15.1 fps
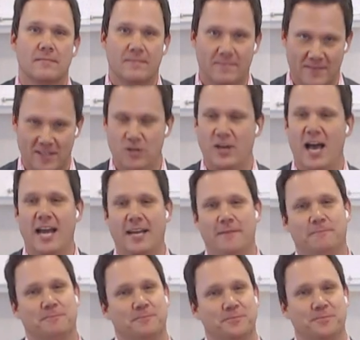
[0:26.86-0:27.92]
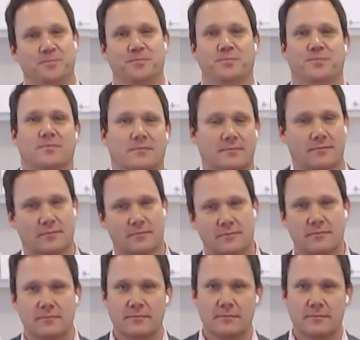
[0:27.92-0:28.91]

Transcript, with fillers: You got it. Ready.